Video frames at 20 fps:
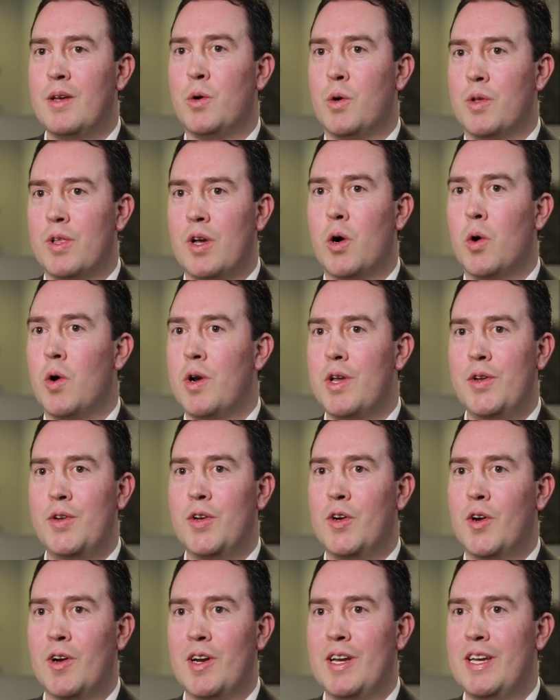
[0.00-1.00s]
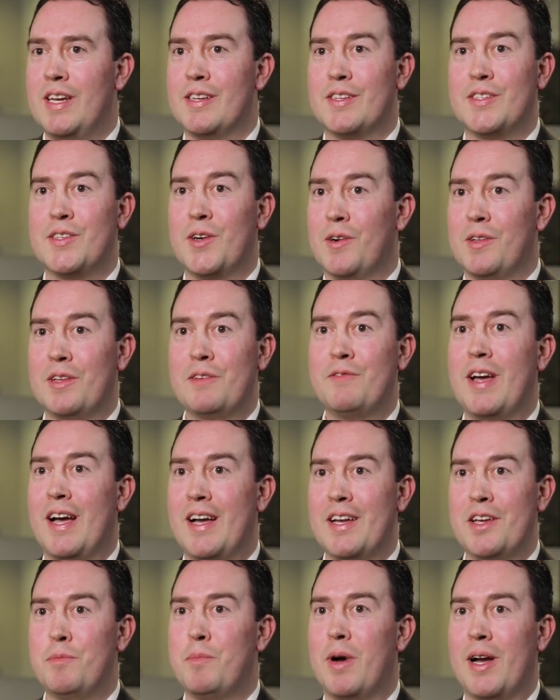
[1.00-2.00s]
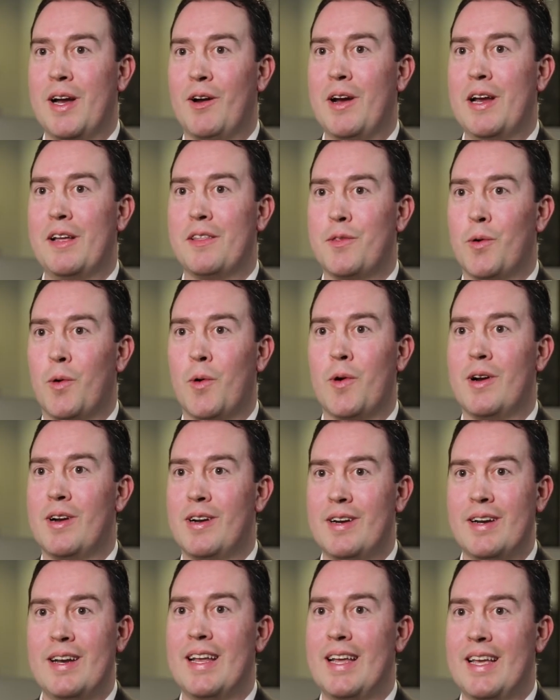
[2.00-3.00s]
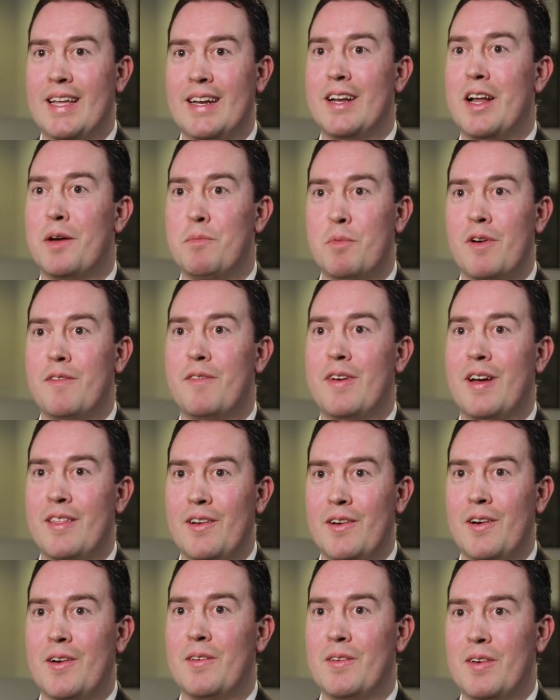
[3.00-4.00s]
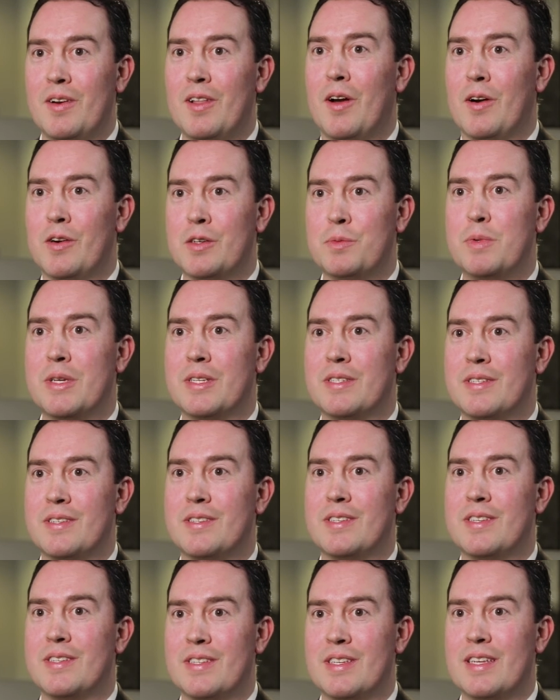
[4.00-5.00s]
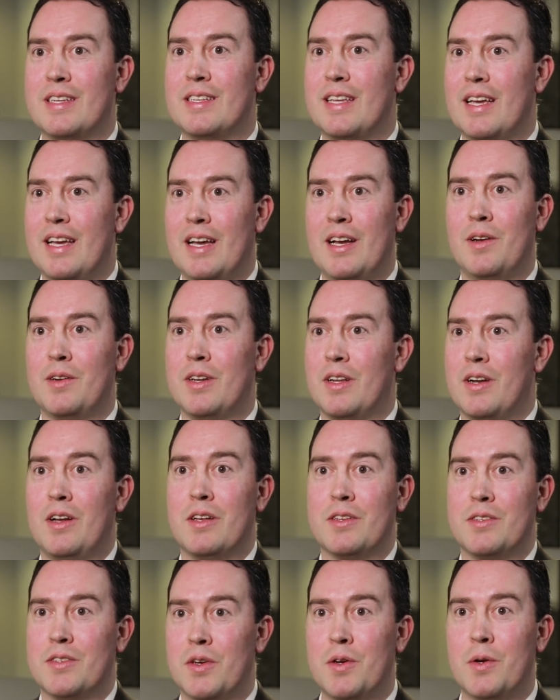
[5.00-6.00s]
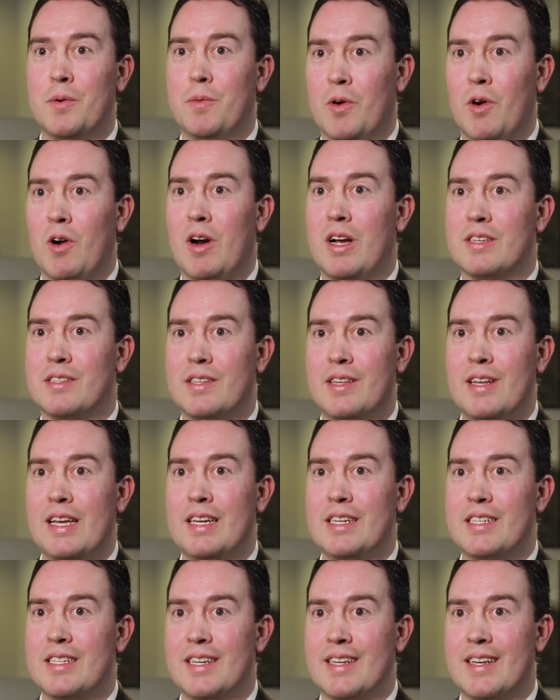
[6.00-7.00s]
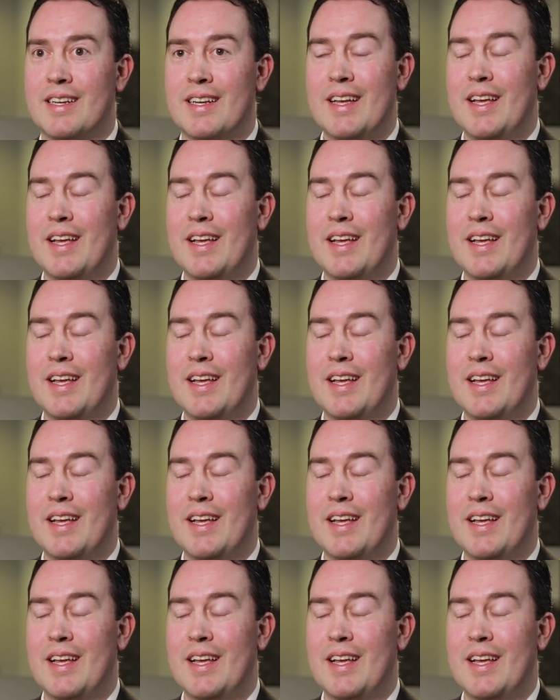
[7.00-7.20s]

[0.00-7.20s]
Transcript: Well, the ORU degree is certainly valued by Grant Thornton and a number of other large businesses in town and also across the nation.